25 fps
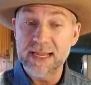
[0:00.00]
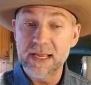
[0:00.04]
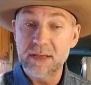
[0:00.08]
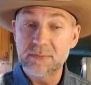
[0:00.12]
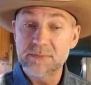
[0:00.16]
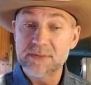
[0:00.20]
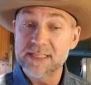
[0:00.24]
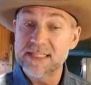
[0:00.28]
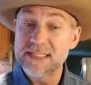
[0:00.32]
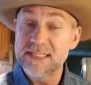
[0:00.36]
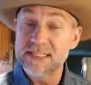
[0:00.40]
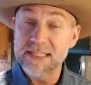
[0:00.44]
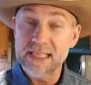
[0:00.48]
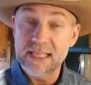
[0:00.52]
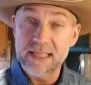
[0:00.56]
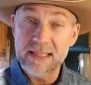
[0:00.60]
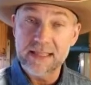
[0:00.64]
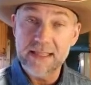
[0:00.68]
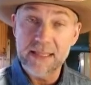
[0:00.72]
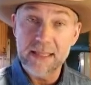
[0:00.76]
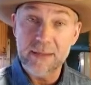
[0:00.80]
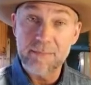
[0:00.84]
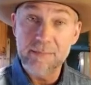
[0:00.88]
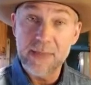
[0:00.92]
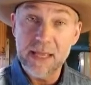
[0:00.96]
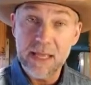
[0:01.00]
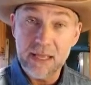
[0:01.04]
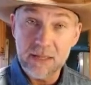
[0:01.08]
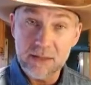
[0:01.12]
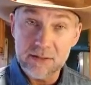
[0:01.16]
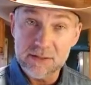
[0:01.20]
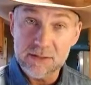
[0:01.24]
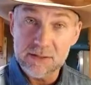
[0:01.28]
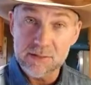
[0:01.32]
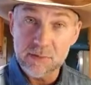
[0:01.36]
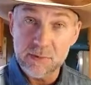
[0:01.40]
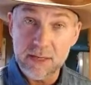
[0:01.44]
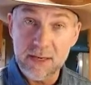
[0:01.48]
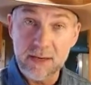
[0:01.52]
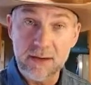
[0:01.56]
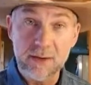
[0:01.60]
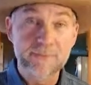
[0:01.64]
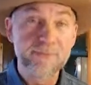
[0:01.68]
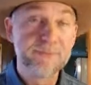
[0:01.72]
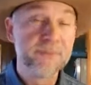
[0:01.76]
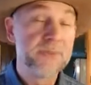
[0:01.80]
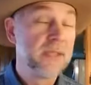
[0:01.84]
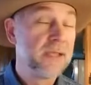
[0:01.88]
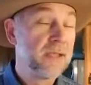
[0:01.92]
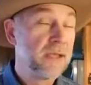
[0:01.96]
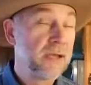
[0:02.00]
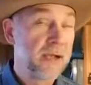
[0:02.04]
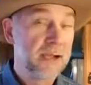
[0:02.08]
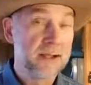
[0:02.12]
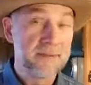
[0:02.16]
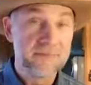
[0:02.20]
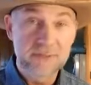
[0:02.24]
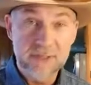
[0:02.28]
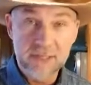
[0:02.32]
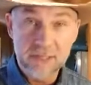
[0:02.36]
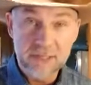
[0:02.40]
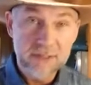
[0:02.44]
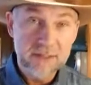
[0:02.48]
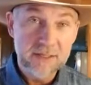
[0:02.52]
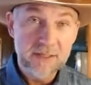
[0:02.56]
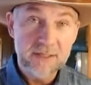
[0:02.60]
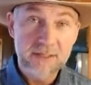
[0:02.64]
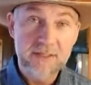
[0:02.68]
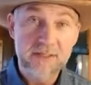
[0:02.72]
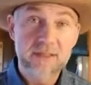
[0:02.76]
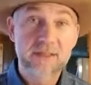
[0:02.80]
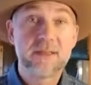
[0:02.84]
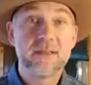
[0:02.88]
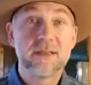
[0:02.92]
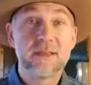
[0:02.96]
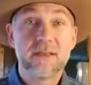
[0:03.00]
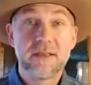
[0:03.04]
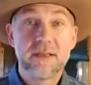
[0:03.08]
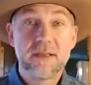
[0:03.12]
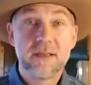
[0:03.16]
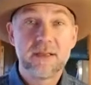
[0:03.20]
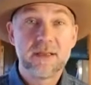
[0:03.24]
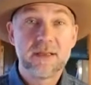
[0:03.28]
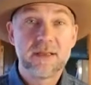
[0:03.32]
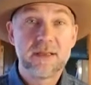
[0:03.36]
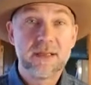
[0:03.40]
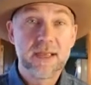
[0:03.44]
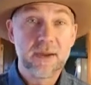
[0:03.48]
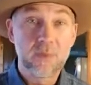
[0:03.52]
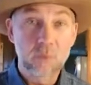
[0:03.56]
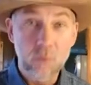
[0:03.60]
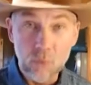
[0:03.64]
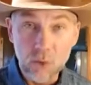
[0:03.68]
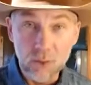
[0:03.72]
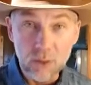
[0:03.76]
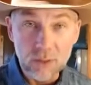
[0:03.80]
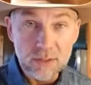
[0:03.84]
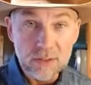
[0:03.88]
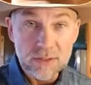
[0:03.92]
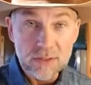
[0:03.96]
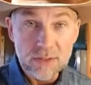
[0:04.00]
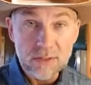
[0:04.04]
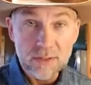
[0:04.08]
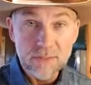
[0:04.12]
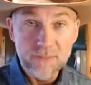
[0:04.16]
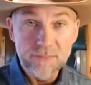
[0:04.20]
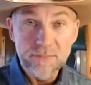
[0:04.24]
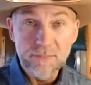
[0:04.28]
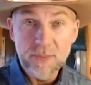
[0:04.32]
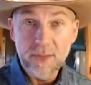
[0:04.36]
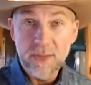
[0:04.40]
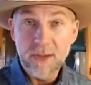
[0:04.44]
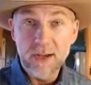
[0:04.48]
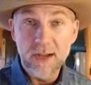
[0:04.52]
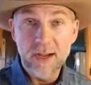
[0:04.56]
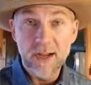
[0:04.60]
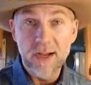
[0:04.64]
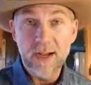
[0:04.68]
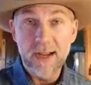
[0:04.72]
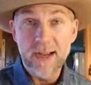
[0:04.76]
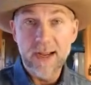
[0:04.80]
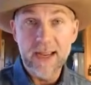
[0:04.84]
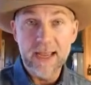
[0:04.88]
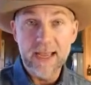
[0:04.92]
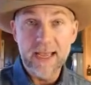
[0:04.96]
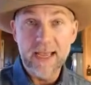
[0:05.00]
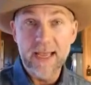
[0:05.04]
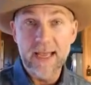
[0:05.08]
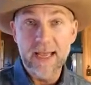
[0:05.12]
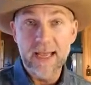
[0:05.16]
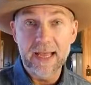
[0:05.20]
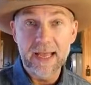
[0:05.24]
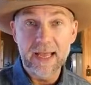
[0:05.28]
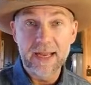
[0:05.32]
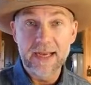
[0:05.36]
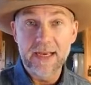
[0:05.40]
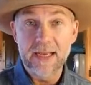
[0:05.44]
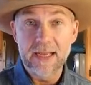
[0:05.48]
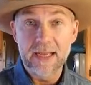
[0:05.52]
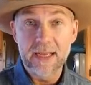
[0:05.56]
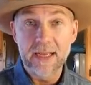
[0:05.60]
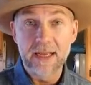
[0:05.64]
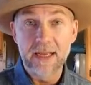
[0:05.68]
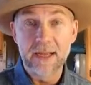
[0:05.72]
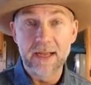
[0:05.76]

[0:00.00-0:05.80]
help to send them elsewhere. I've done this. It works. I had